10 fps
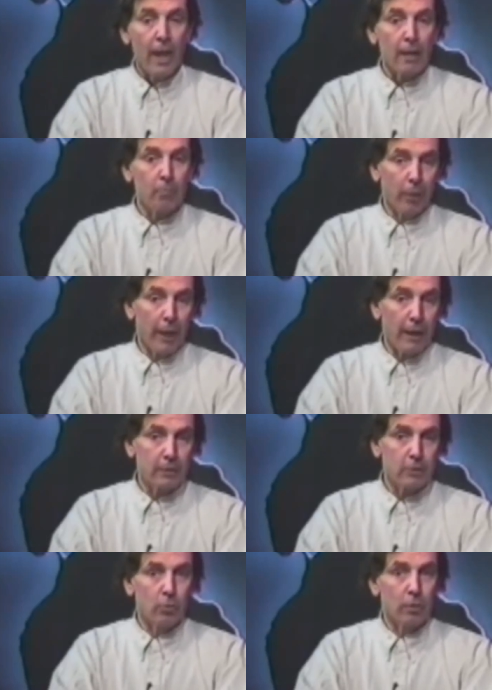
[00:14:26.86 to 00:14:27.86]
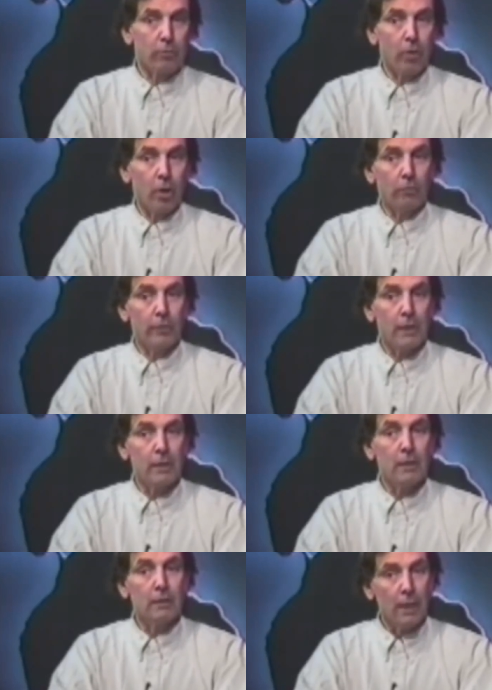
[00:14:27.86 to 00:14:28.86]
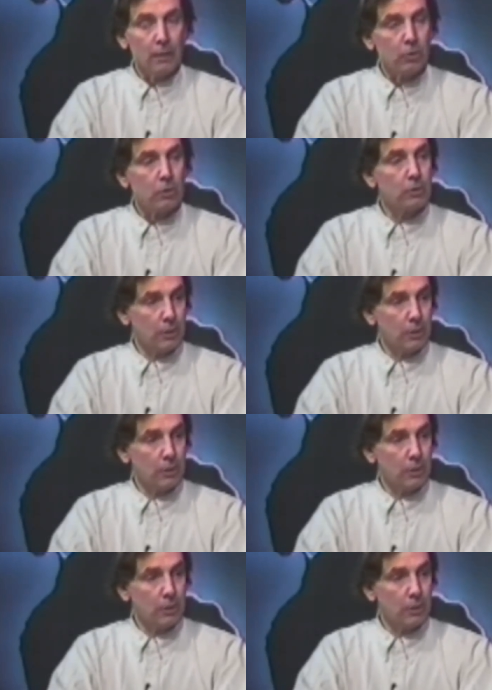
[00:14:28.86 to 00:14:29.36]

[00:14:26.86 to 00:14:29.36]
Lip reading: and blacks who were involved in an indentured